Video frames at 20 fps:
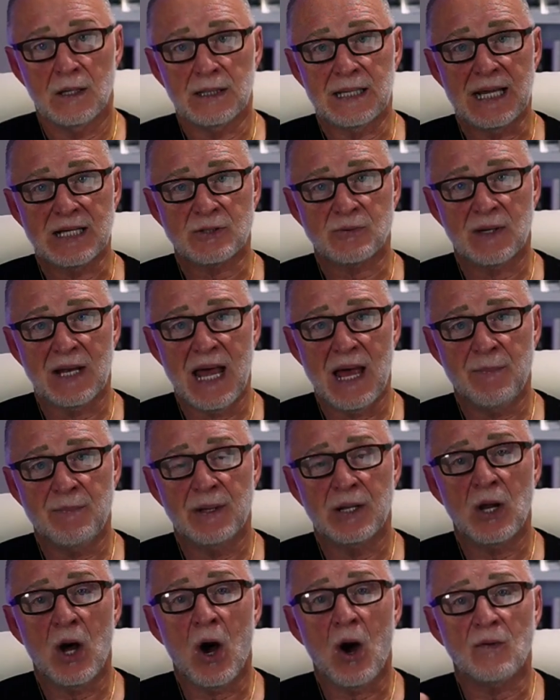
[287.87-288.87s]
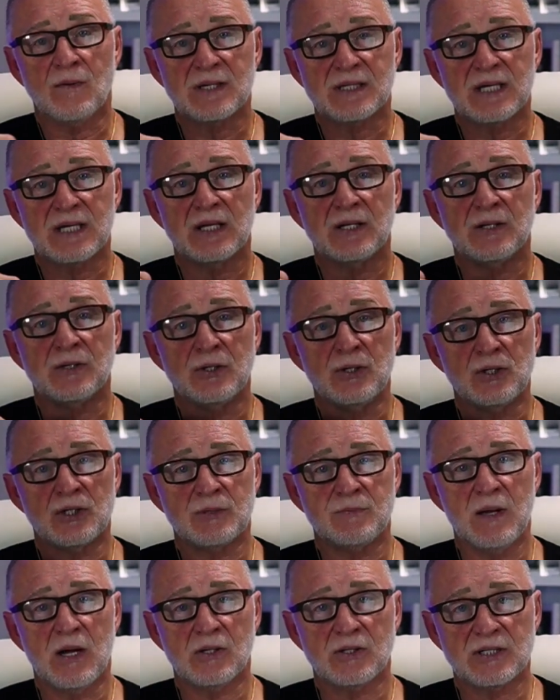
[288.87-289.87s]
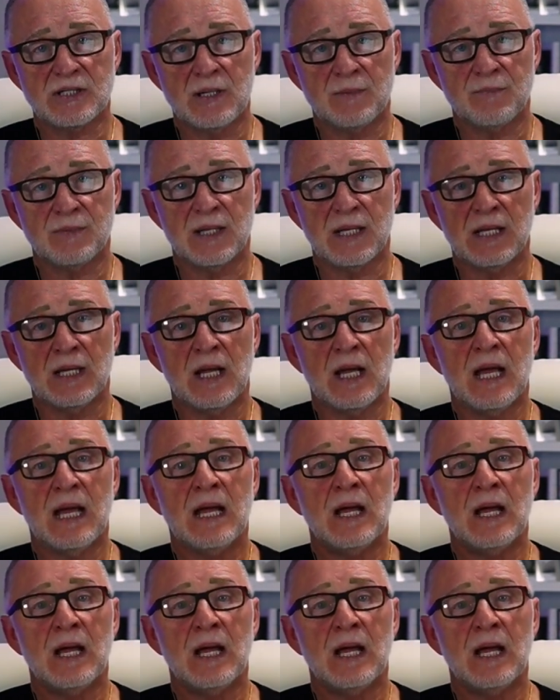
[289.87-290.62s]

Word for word: Guess what happened? All of a sudden, you smelled something.